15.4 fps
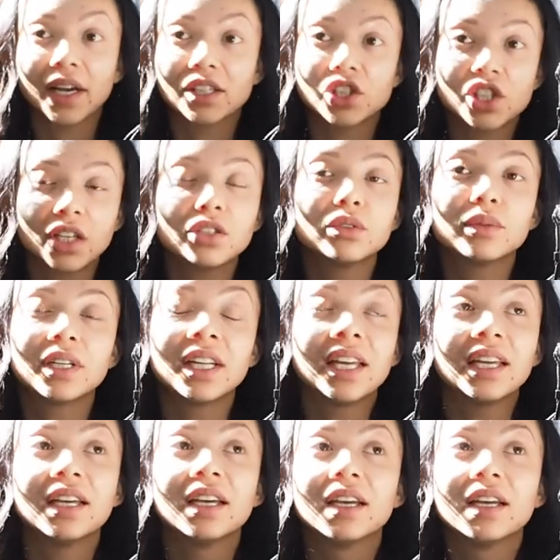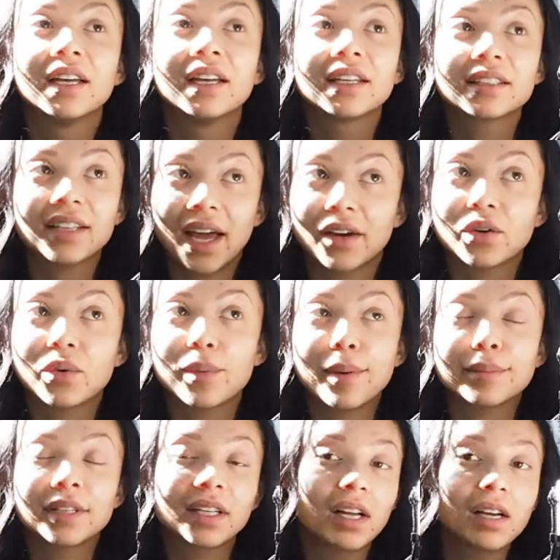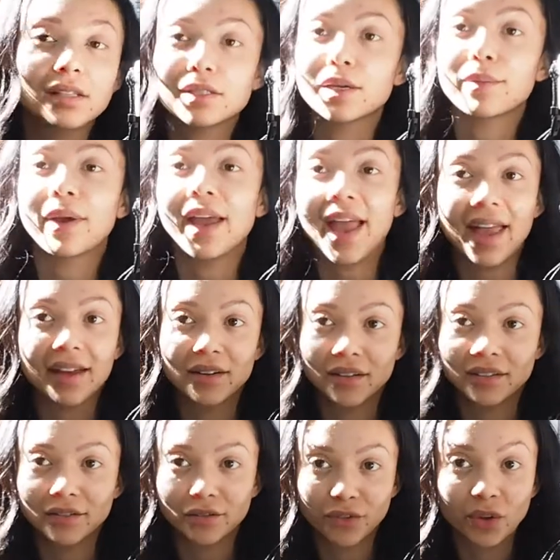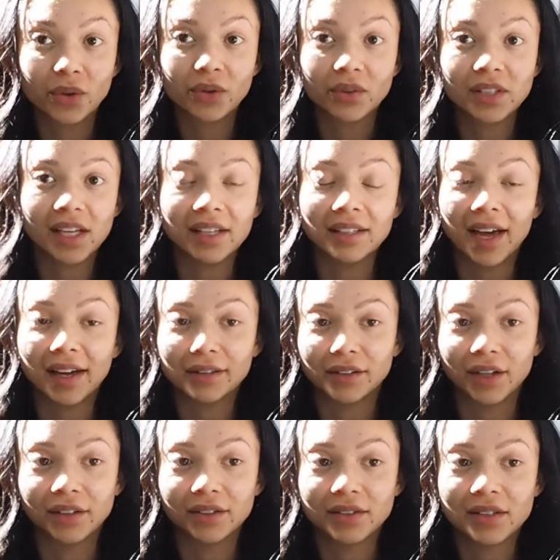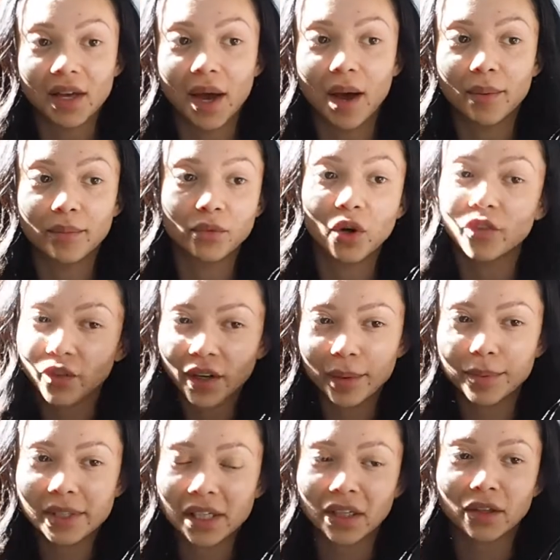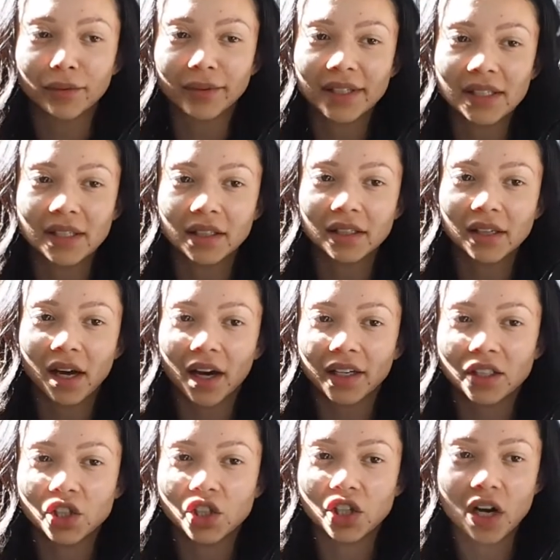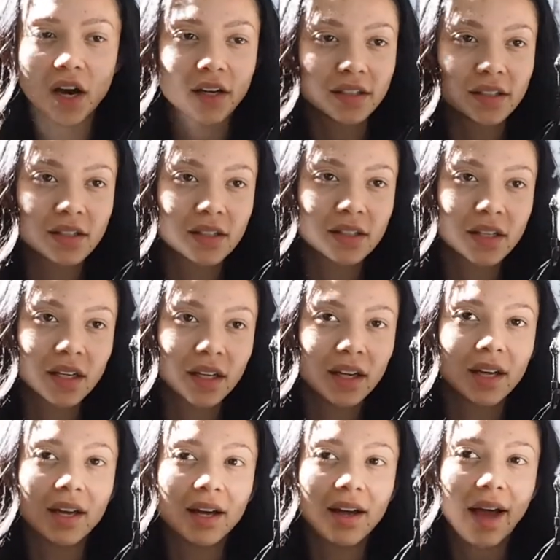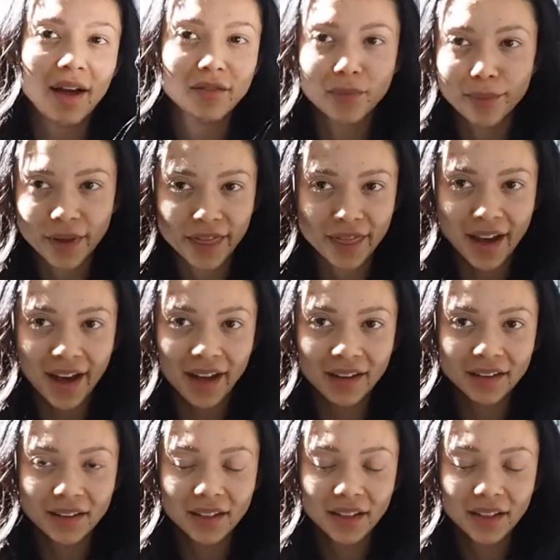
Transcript: I genuinely cannot remember the last time I ate food in Nando's. Um, not for any particular reason, I just haven't been there.